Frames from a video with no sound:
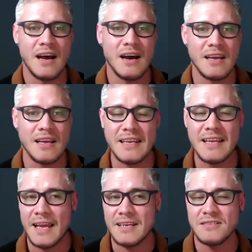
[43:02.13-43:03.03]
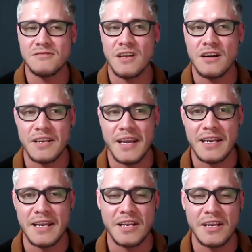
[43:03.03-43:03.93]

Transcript: in case you start getting any